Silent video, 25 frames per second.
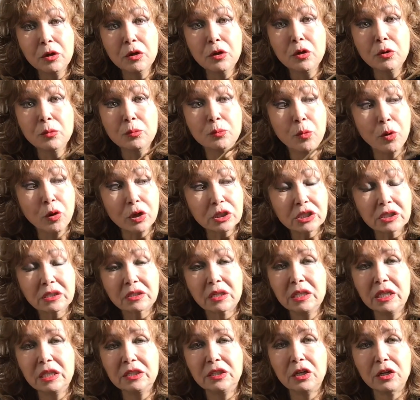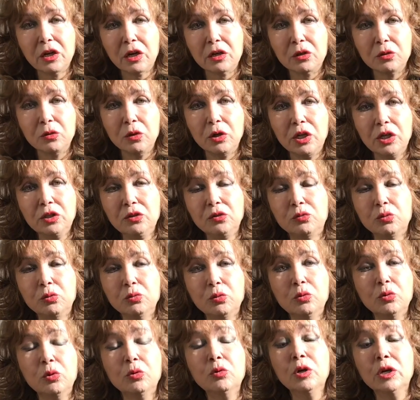mostly they are going
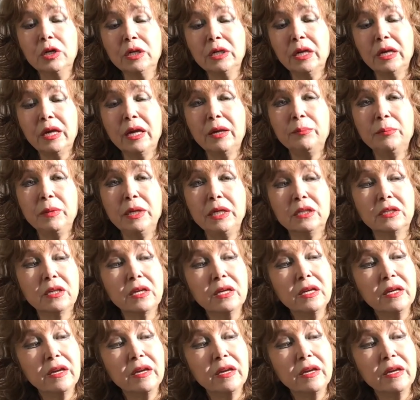to emit.